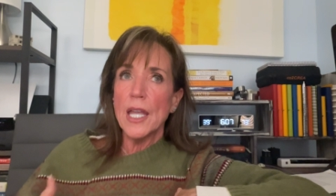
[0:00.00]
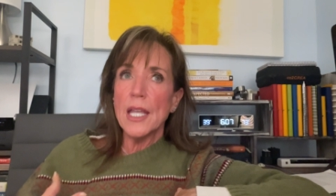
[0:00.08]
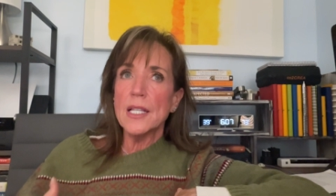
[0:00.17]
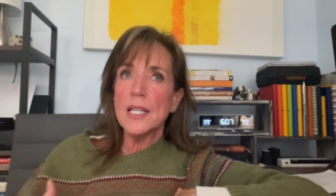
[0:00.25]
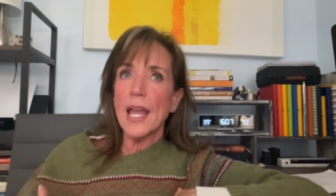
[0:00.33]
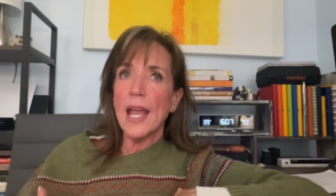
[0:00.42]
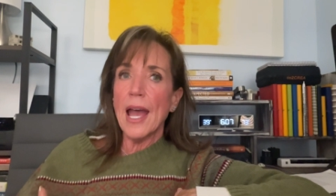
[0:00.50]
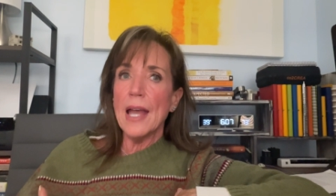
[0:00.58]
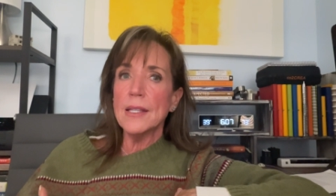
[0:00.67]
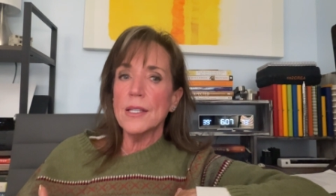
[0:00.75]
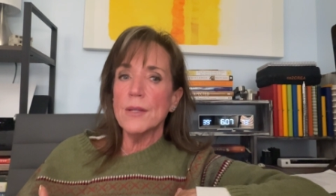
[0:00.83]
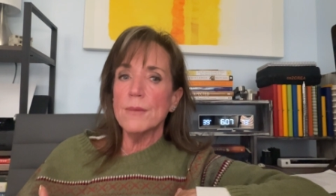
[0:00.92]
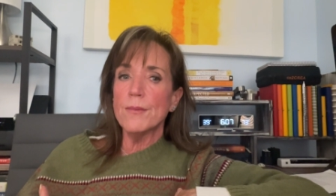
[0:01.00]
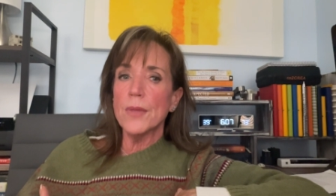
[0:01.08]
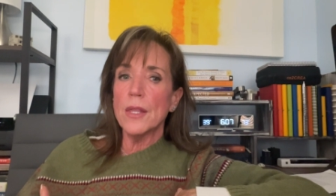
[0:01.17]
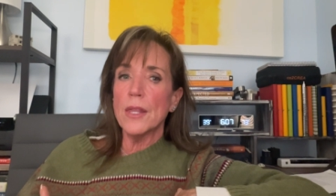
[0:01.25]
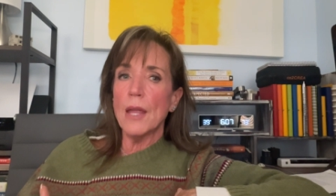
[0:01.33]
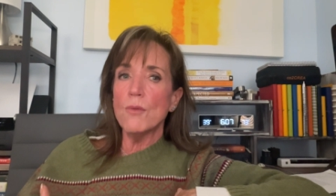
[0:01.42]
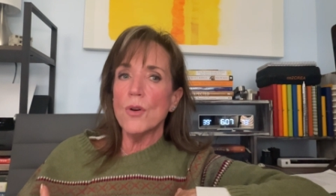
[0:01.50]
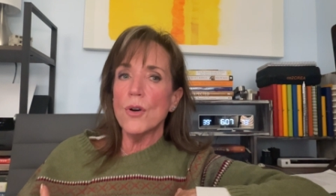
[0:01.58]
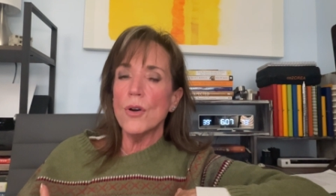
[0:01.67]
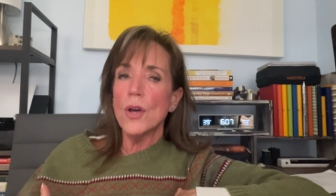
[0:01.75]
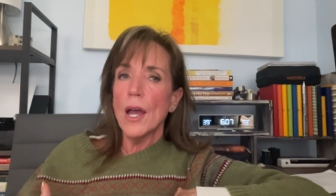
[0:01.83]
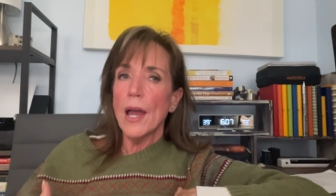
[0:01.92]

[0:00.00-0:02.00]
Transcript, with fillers: is they ask them, they will